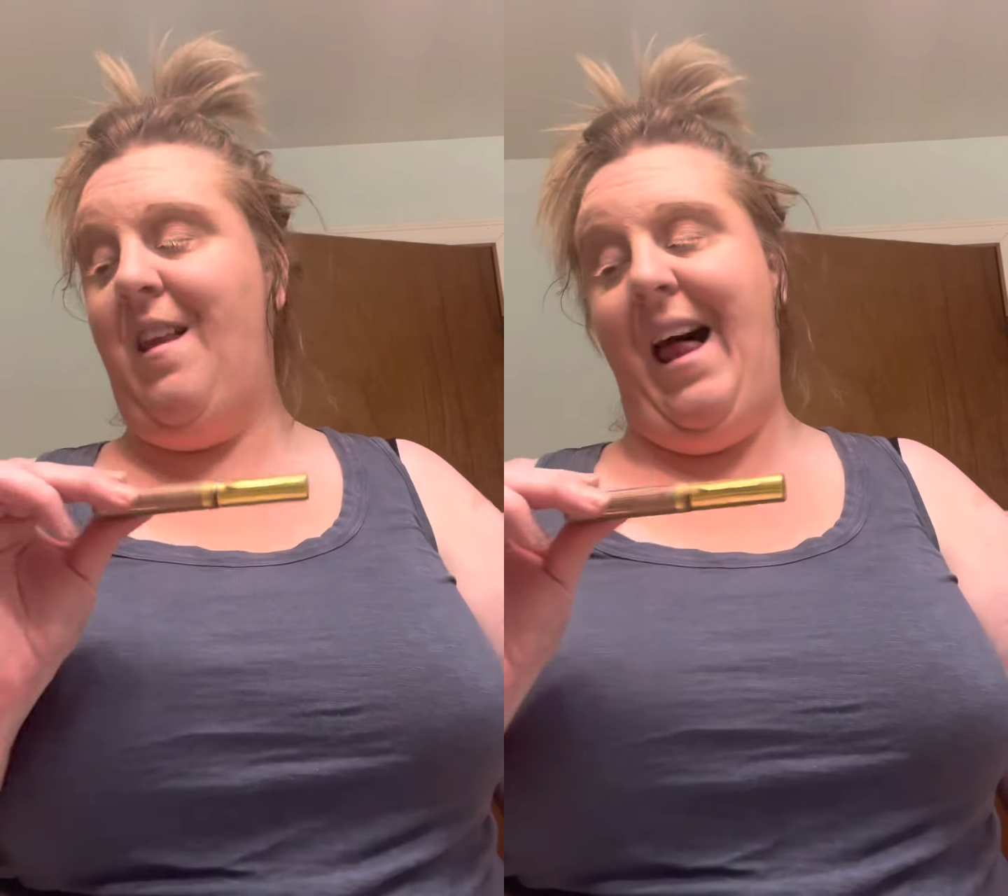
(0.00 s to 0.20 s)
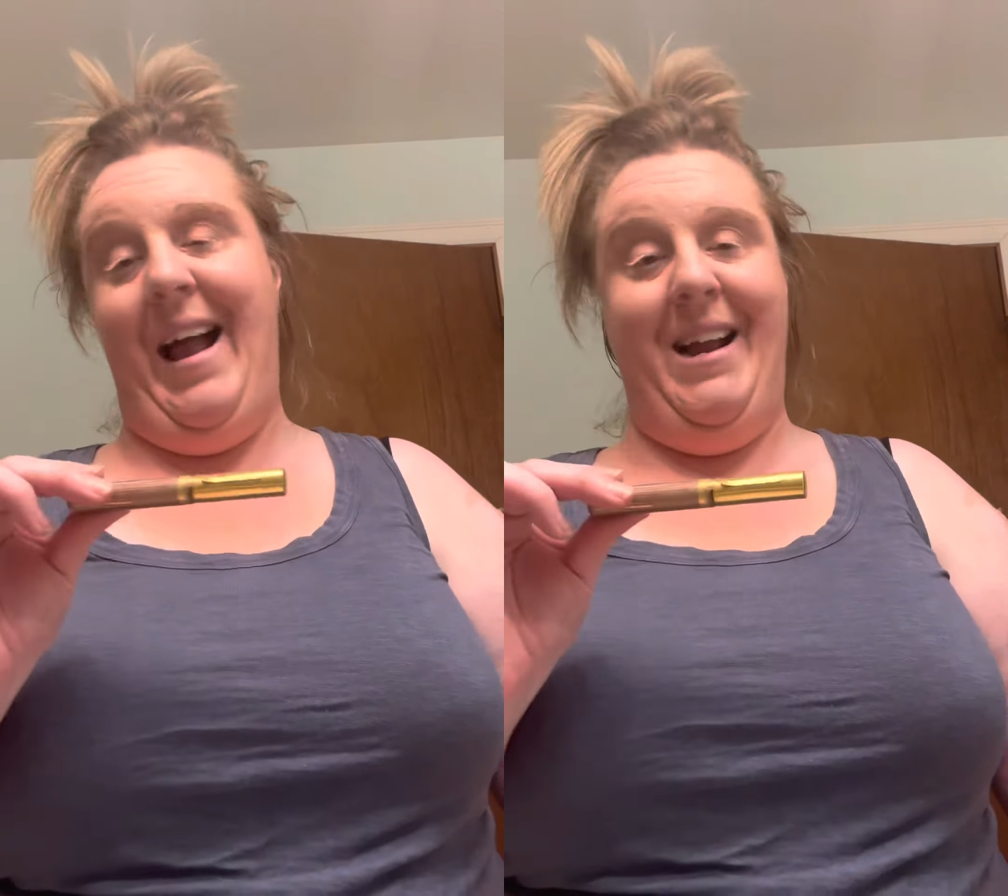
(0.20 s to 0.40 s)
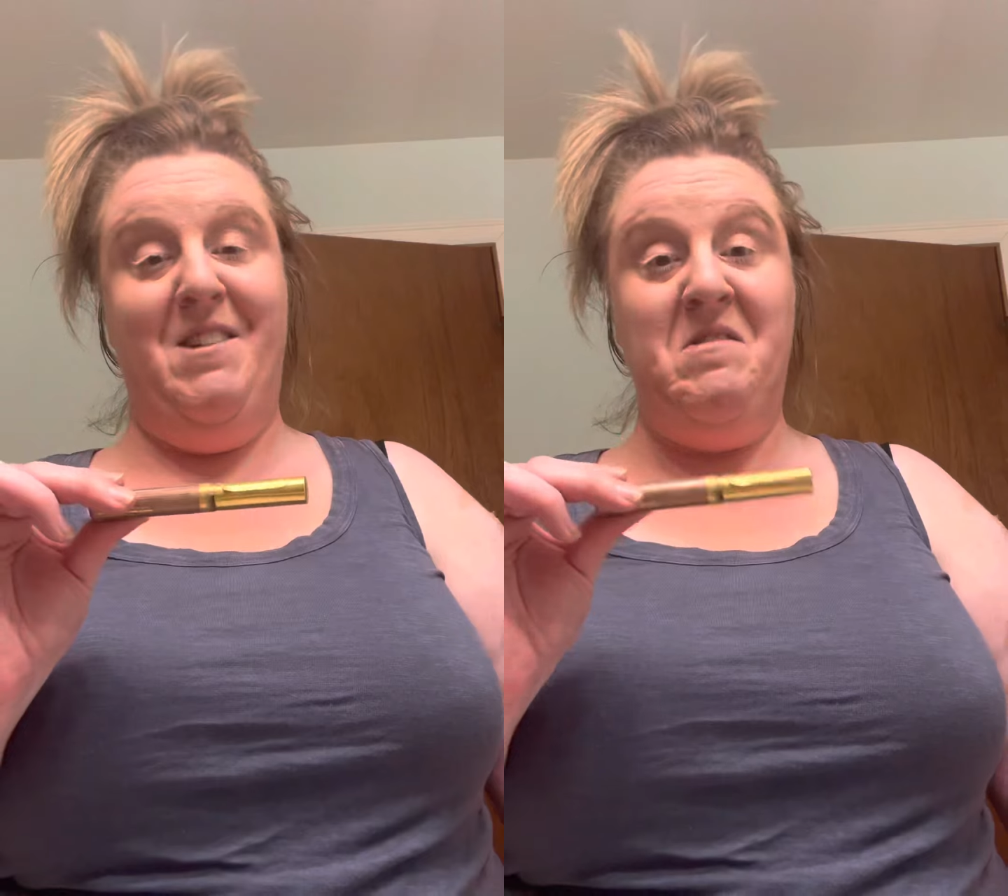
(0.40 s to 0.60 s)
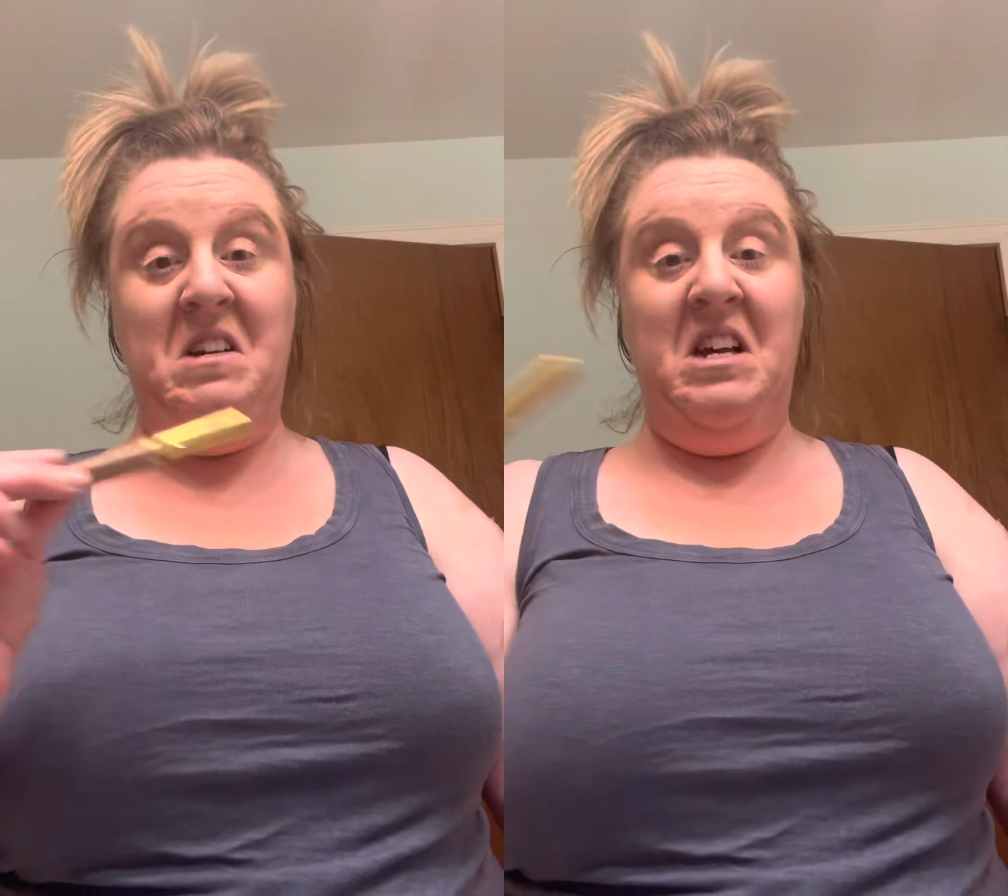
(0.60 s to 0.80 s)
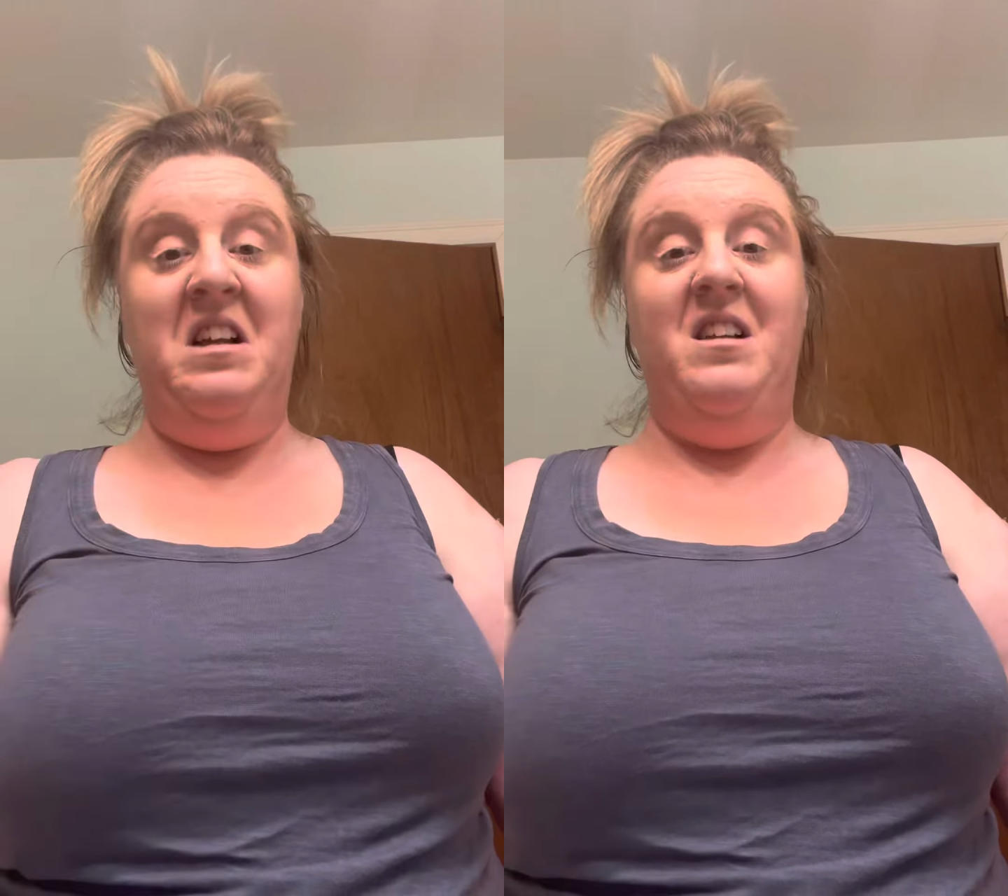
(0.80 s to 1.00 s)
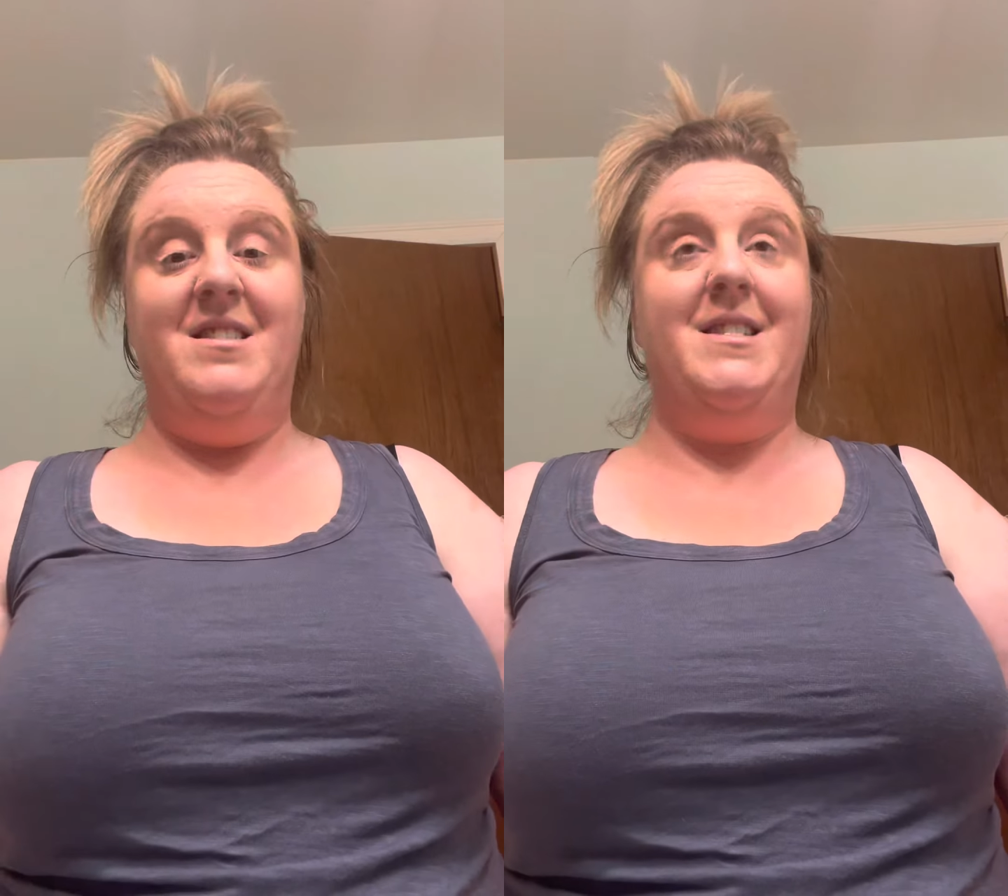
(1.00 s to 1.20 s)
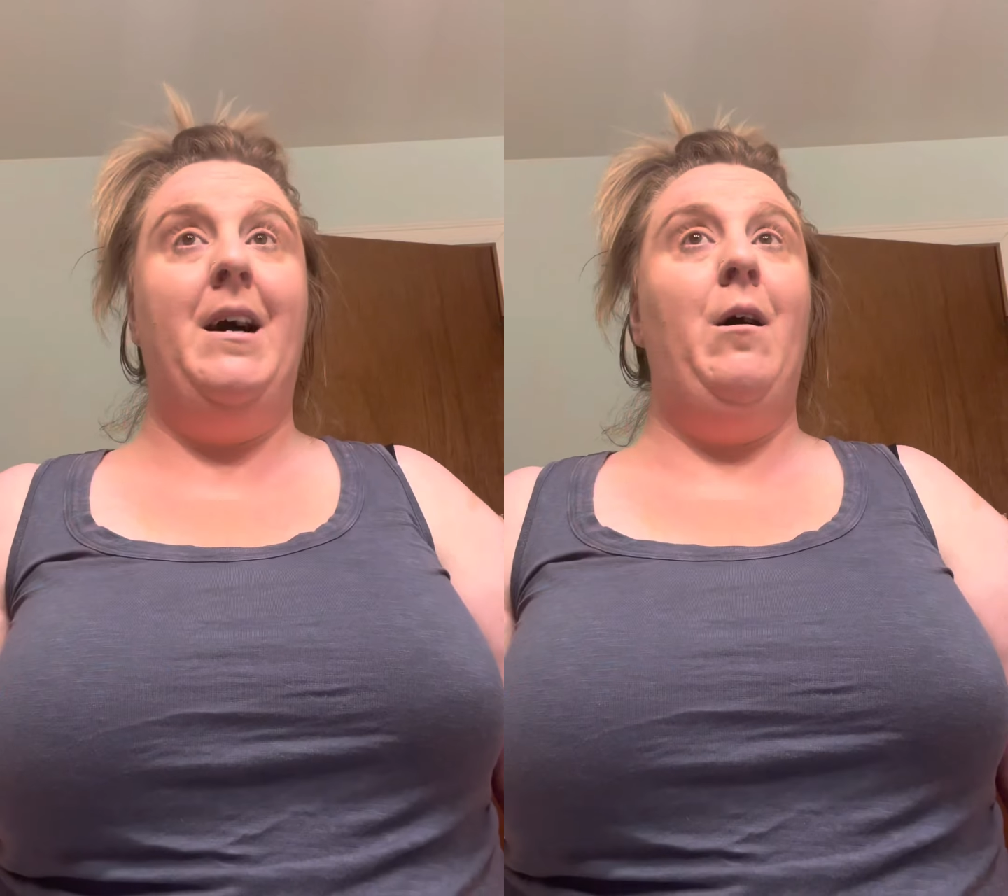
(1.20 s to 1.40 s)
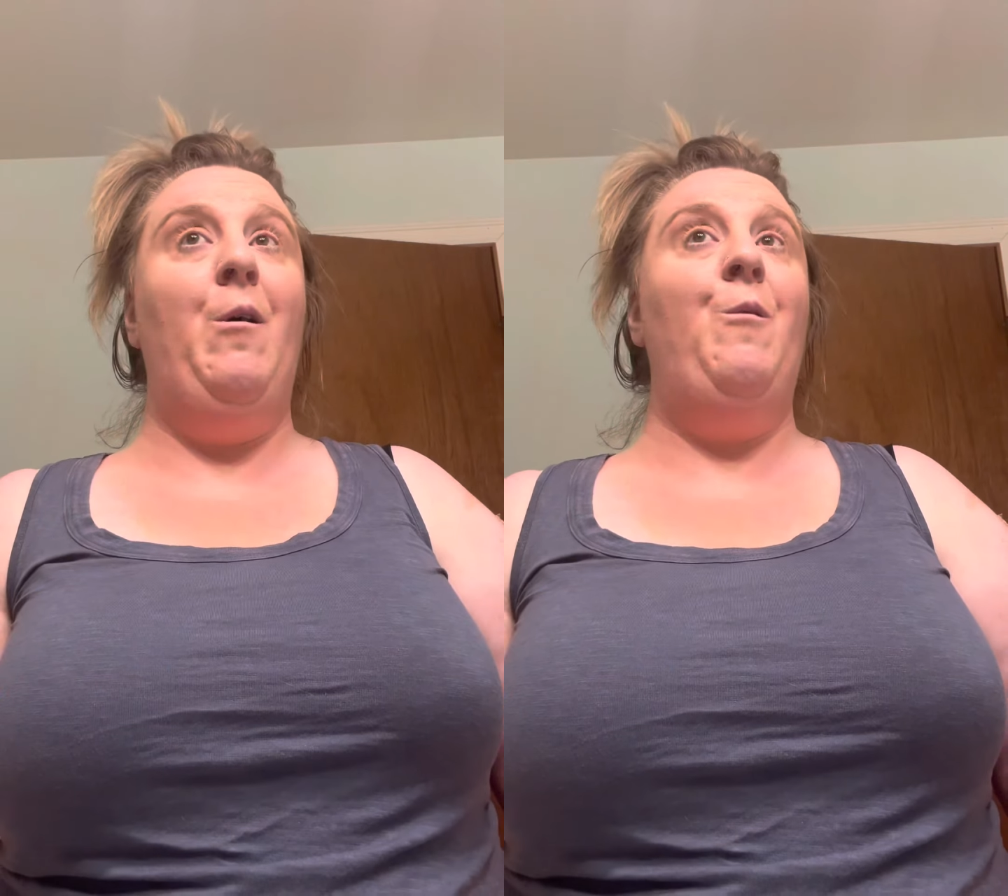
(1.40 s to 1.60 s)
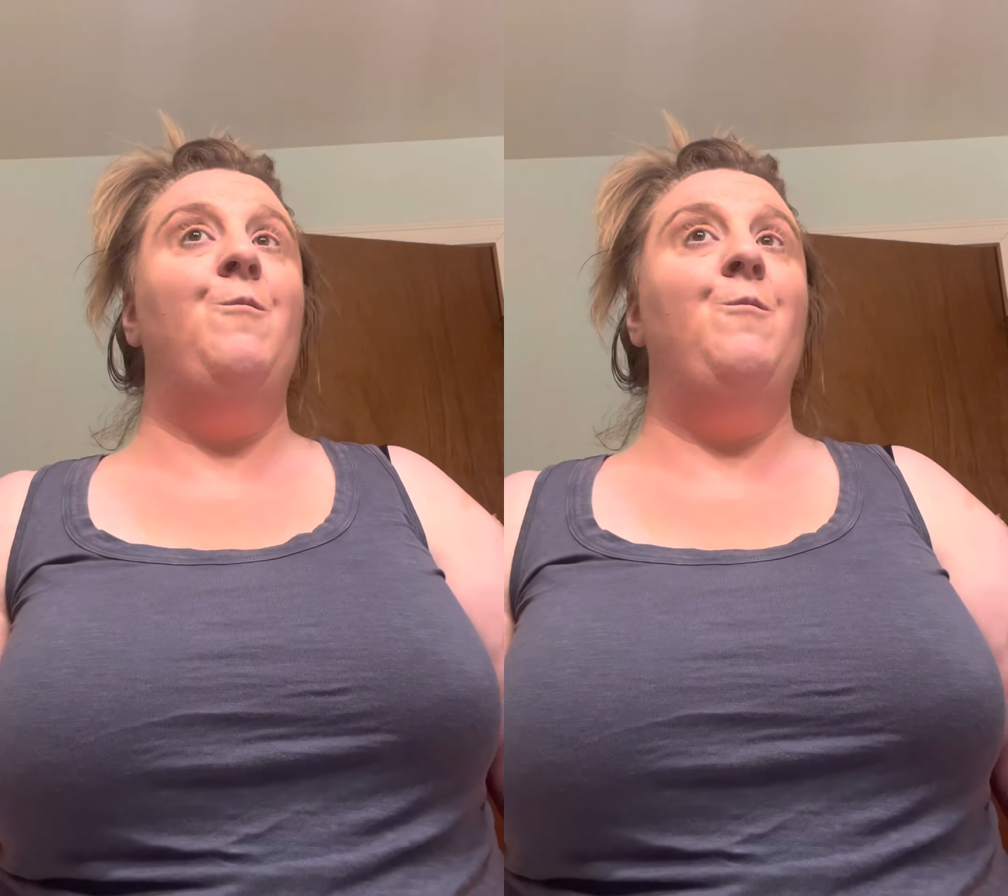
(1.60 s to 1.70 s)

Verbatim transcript: line. So